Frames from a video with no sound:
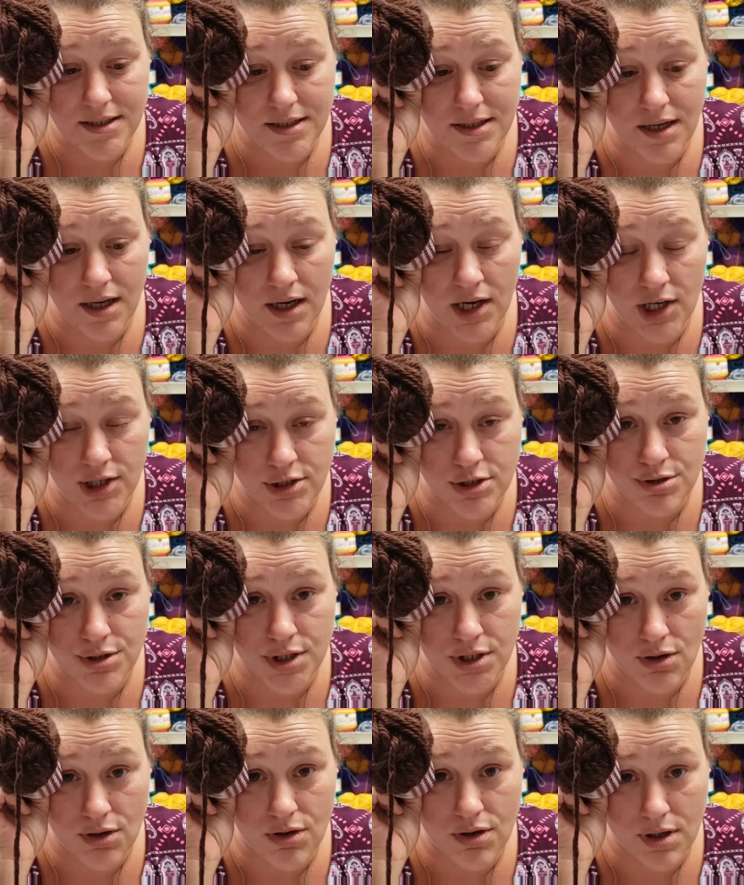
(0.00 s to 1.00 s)
100
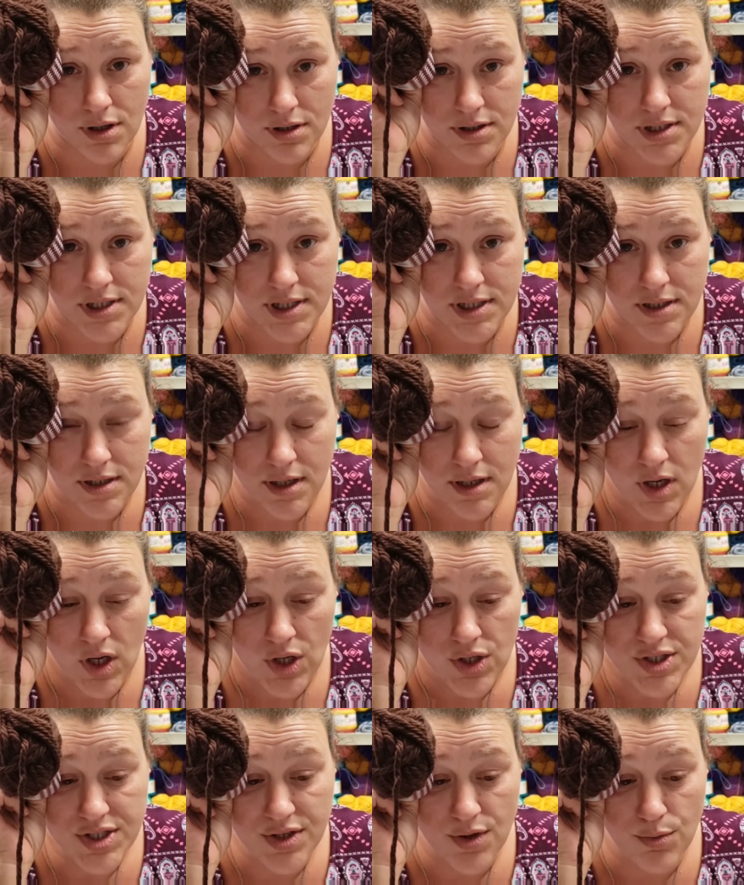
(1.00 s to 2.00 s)
yards.
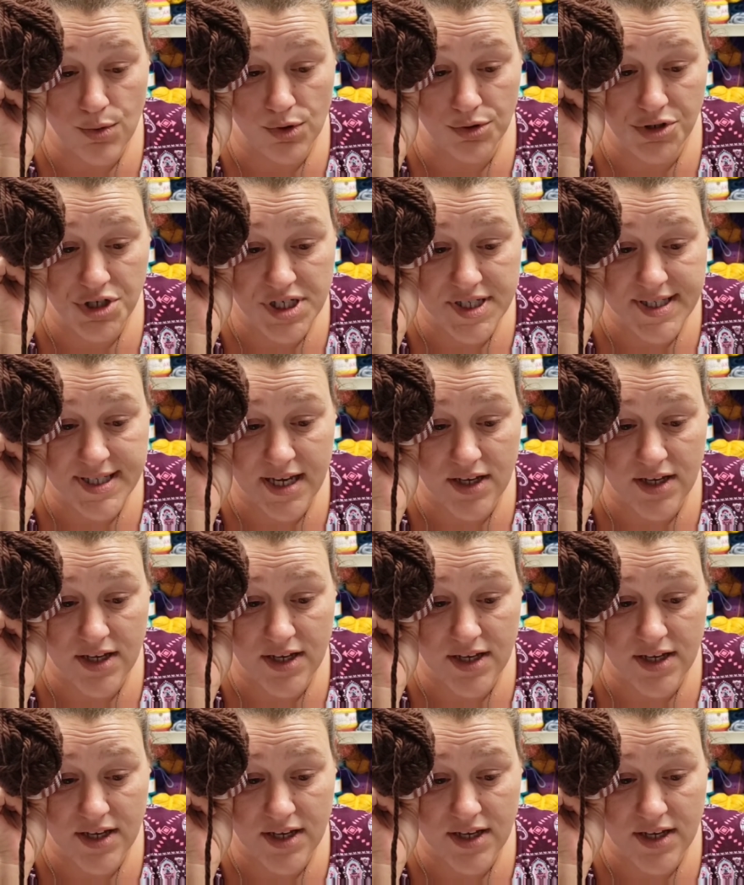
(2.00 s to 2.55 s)
So we'll just say